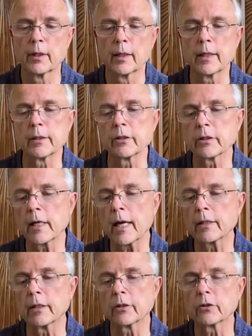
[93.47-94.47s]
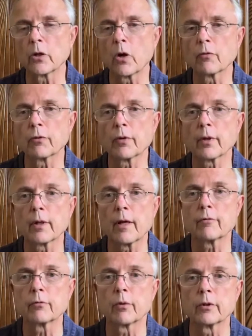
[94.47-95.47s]
and sadness over the
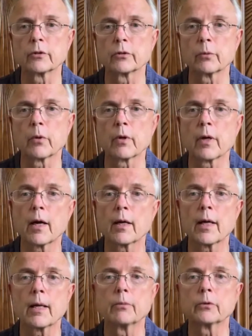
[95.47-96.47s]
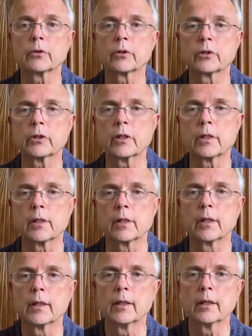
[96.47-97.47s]
loved ones we are not able to see
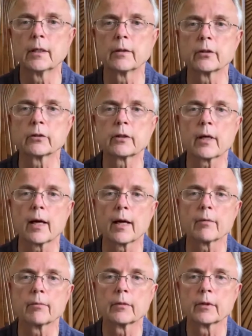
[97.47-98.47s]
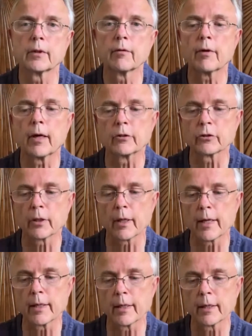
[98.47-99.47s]
in this time of
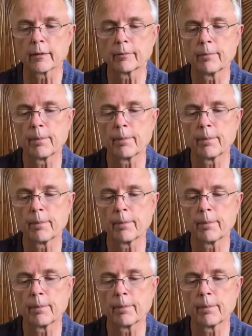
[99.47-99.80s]
isolating.